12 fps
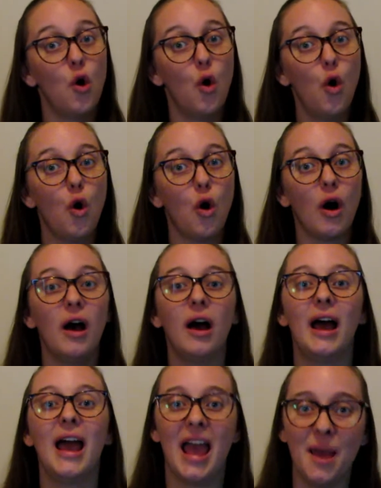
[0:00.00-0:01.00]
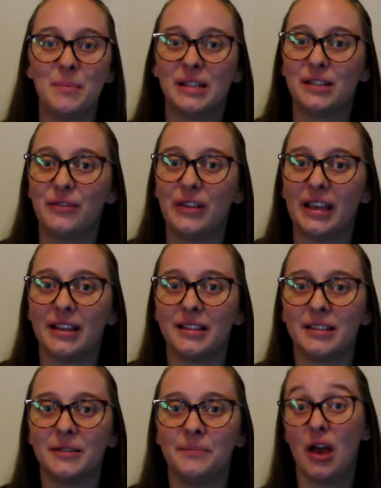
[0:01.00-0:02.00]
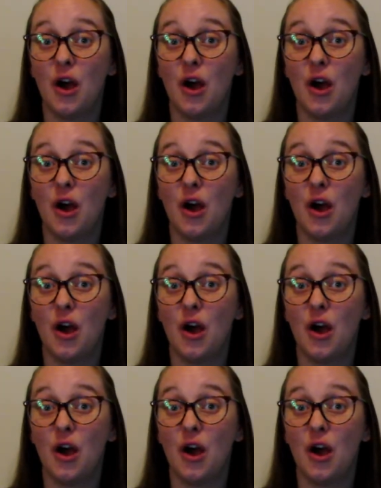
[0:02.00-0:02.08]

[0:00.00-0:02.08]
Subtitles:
or hemispheres.